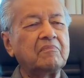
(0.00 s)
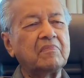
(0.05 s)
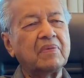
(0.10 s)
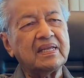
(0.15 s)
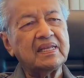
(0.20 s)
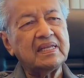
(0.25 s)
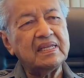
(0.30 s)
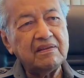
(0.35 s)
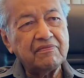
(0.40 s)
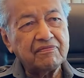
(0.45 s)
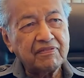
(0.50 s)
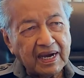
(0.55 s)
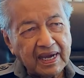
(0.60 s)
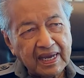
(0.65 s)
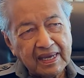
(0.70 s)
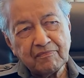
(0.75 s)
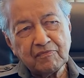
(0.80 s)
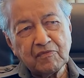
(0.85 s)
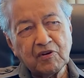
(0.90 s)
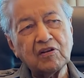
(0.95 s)
But if I
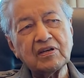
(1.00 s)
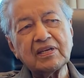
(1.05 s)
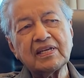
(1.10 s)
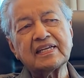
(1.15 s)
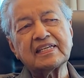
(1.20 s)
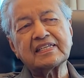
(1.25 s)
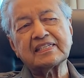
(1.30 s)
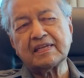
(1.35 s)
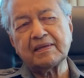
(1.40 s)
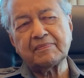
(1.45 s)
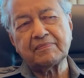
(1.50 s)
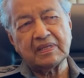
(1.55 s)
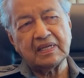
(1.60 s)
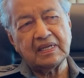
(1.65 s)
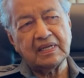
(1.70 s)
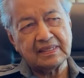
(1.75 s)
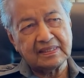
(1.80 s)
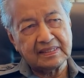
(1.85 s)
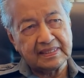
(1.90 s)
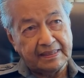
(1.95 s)
am not
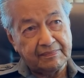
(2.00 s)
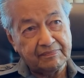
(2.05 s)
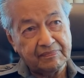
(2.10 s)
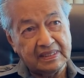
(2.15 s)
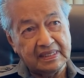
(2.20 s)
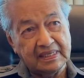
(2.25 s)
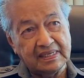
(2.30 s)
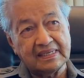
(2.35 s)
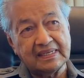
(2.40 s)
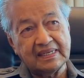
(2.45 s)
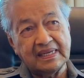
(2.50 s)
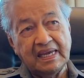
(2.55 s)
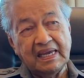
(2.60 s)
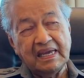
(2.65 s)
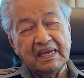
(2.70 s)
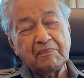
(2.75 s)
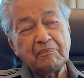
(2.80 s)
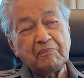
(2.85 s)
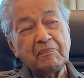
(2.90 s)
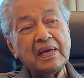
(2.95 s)
accepted,
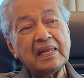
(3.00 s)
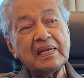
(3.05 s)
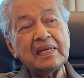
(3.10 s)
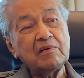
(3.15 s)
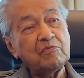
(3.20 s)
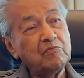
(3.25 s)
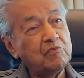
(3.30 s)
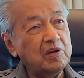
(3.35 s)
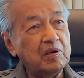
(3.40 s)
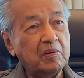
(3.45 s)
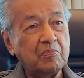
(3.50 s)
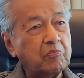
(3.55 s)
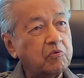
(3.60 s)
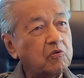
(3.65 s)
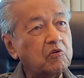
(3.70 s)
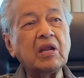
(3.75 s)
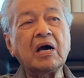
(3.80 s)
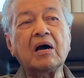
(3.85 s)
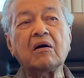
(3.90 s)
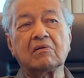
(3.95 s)
many will
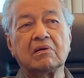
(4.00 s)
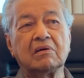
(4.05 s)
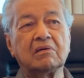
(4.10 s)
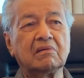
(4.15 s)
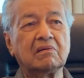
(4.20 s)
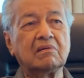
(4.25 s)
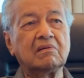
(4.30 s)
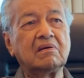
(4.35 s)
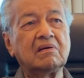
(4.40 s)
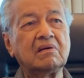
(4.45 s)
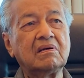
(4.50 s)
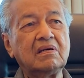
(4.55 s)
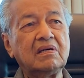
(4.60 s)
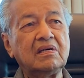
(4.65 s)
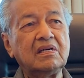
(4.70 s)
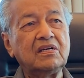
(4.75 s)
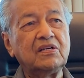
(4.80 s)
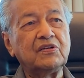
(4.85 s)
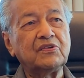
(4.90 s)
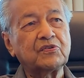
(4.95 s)
pull out.
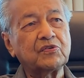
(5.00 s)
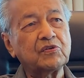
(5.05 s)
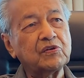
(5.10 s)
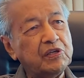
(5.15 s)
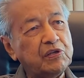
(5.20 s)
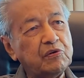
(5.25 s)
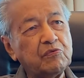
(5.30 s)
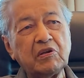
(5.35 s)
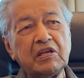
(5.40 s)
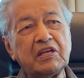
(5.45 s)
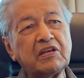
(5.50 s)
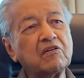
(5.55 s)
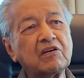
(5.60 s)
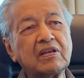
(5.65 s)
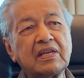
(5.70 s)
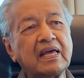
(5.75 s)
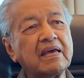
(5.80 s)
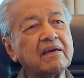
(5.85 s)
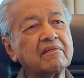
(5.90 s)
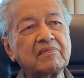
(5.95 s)
So he will
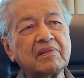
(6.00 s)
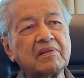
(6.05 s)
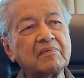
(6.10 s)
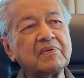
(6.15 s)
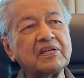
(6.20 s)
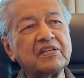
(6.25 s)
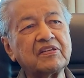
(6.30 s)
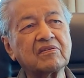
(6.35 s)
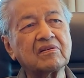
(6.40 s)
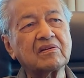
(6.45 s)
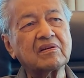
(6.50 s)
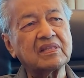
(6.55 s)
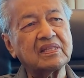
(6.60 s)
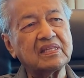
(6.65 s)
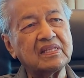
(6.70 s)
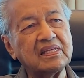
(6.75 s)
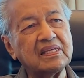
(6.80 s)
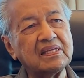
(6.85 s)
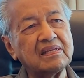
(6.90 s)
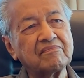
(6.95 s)
not have the
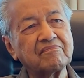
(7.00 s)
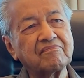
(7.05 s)
majority.